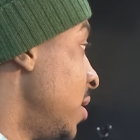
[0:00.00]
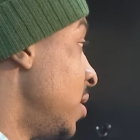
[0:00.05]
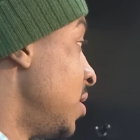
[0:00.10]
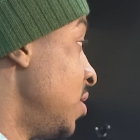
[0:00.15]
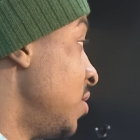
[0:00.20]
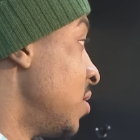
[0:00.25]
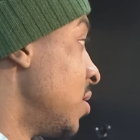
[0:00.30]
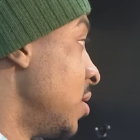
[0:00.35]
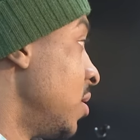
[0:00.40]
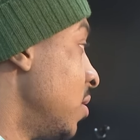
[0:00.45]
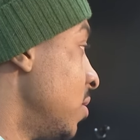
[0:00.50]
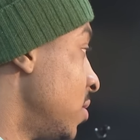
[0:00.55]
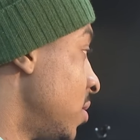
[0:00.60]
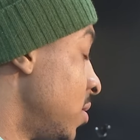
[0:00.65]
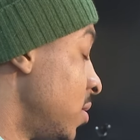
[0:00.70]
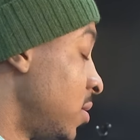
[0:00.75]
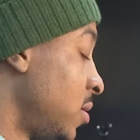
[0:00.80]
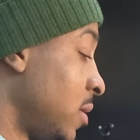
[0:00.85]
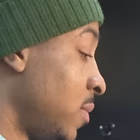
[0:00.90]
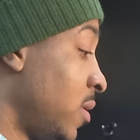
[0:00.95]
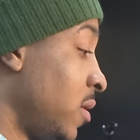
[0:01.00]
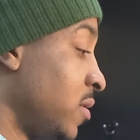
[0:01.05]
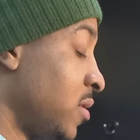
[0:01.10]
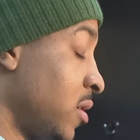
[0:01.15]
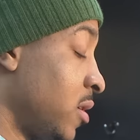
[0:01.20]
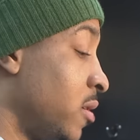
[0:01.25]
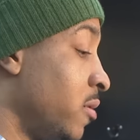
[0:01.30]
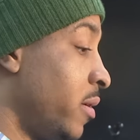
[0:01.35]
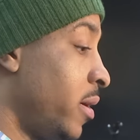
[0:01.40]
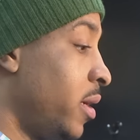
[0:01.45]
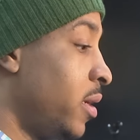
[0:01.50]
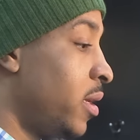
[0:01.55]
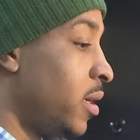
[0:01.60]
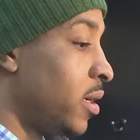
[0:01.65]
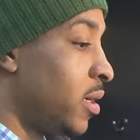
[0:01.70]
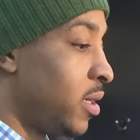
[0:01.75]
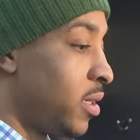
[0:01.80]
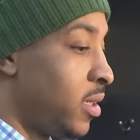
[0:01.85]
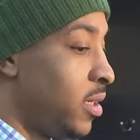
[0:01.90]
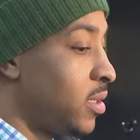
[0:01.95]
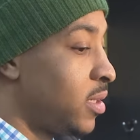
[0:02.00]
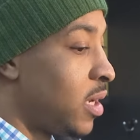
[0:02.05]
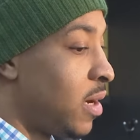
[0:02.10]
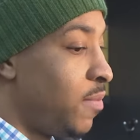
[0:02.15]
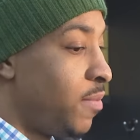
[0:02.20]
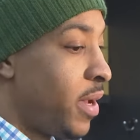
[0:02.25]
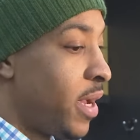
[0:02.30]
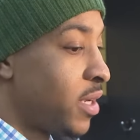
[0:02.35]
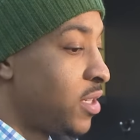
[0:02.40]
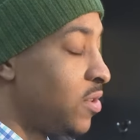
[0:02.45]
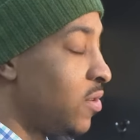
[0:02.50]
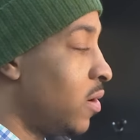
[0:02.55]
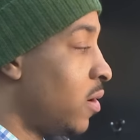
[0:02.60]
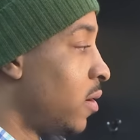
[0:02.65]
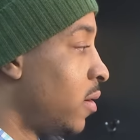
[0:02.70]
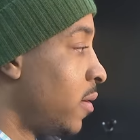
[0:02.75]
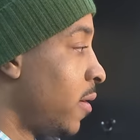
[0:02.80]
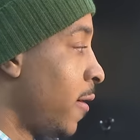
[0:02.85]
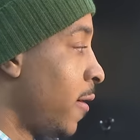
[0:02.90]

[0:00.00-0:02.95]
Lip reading: Usually some of those are career-ending, and he's come back strong.